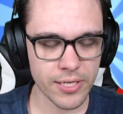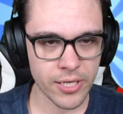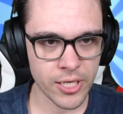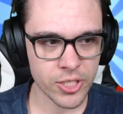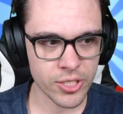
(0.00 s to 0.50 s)

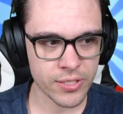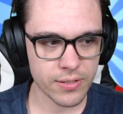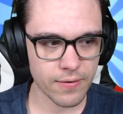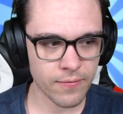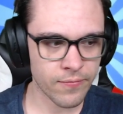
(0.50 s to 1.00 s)
He's just
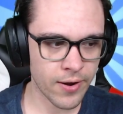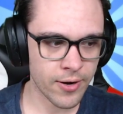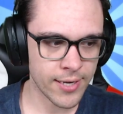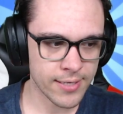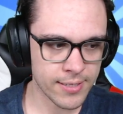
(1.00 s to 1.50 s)

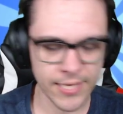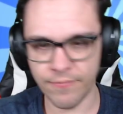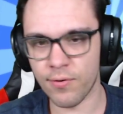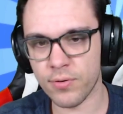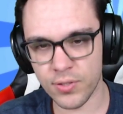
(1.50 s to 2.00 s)
very
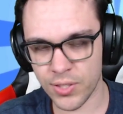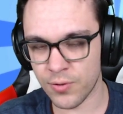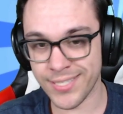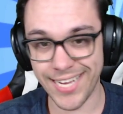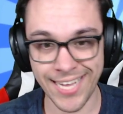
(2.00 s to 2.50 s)
difficult to
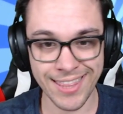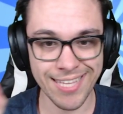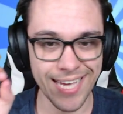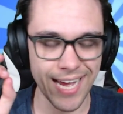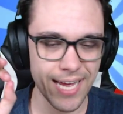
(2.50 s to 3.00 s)
use in
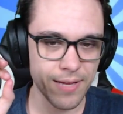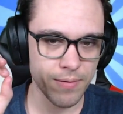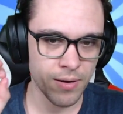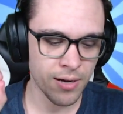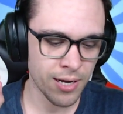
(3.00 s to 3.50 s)
the
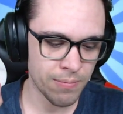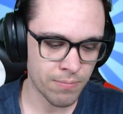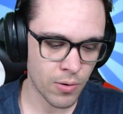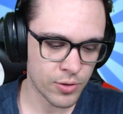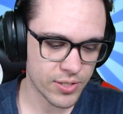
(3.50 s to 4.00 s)

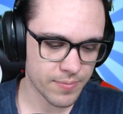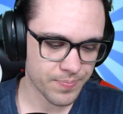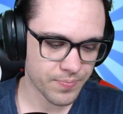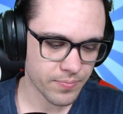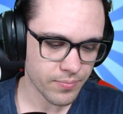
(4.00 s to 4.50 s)
most
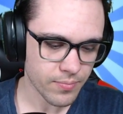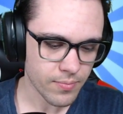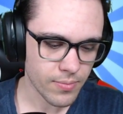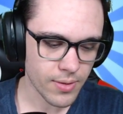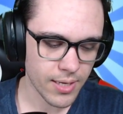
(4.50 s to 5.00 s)

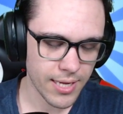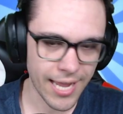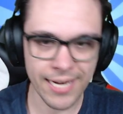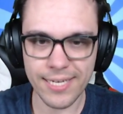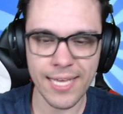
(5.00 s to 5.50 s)

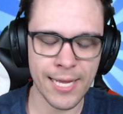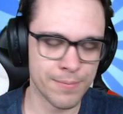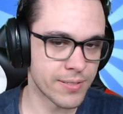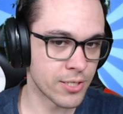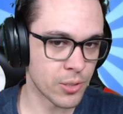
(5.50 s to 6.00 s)
end game
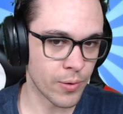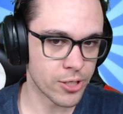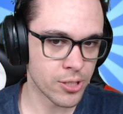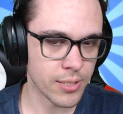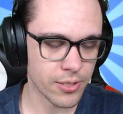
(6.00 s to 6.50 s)

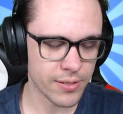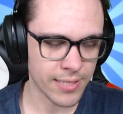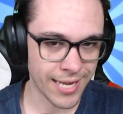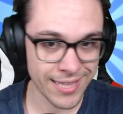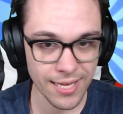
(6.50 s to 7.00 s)
situations that you could say,
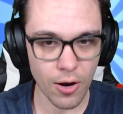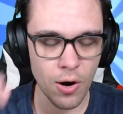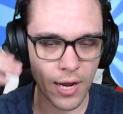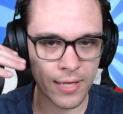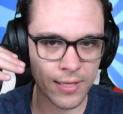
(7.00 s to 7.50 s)
in
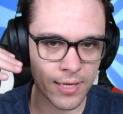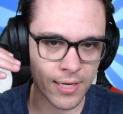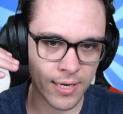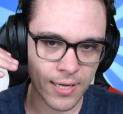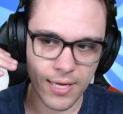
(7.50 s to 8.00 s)
the
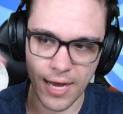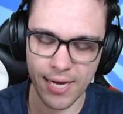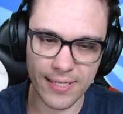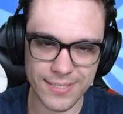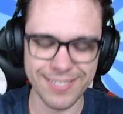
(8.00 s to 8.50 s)

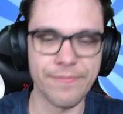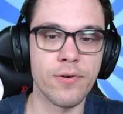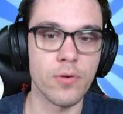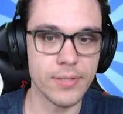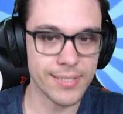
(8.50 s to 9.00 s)
highest
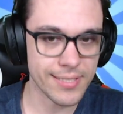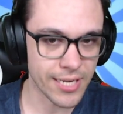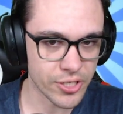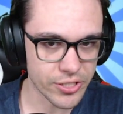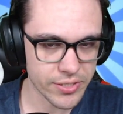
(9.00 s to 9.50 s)
difficulty
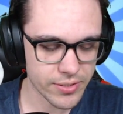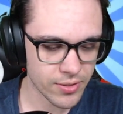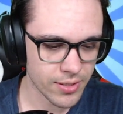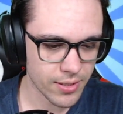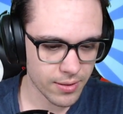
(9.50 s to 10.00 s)
stages.
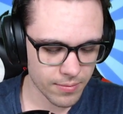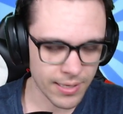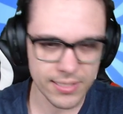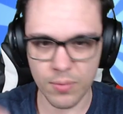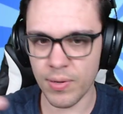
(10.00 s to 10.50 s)

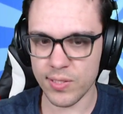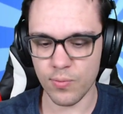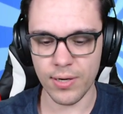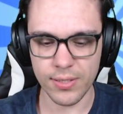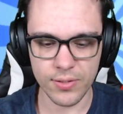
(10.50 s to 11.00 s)
That's the best
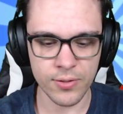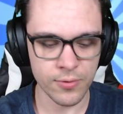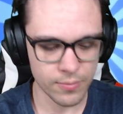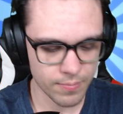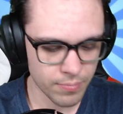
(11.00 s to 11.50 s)
way to
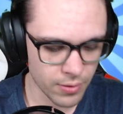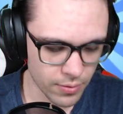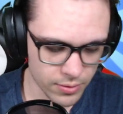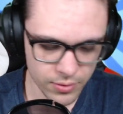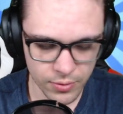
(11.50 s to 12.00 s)

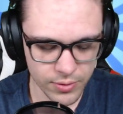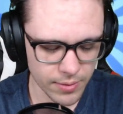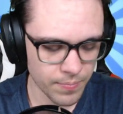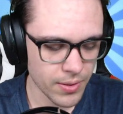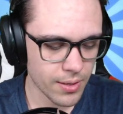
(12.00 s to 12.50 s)
use it.
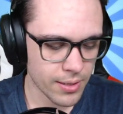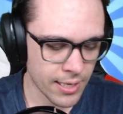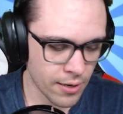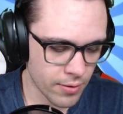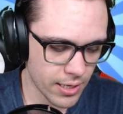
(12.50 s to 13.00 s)

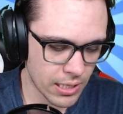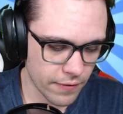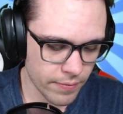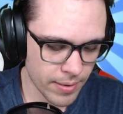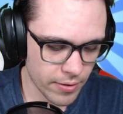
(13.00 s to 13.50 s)
Now, enough
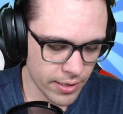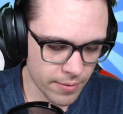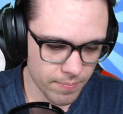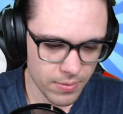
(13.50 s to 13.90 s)
about him.